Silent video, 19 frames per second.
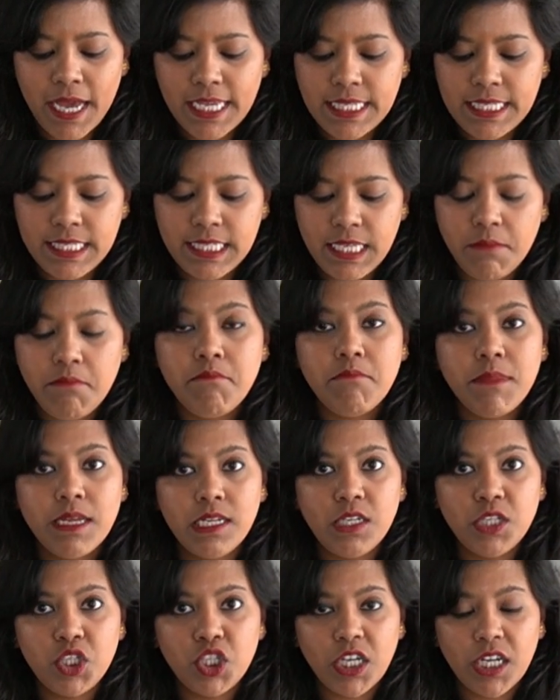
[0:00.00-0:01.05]
spicy
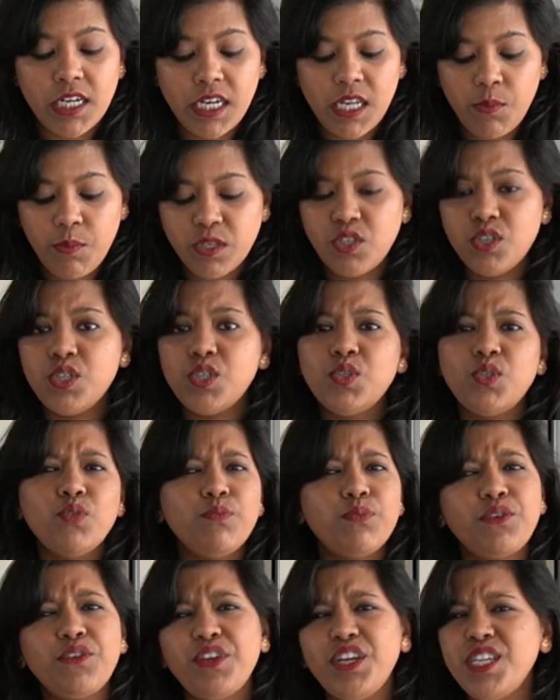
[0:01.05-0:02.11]
mint chutney, which is
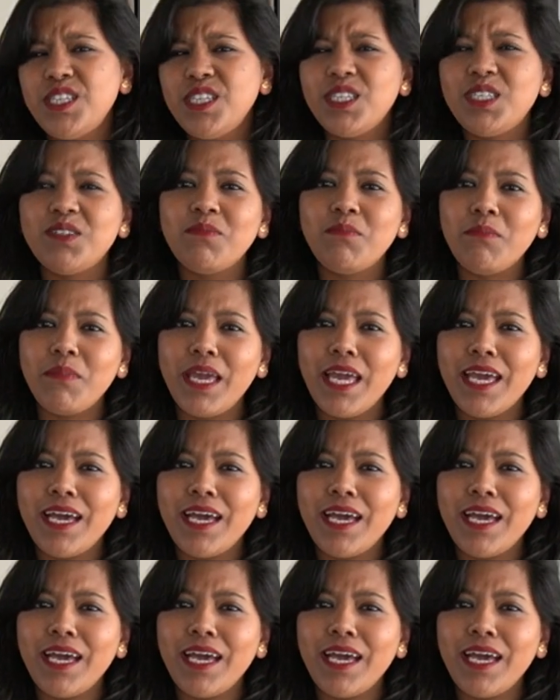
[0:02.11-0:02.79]
super easy to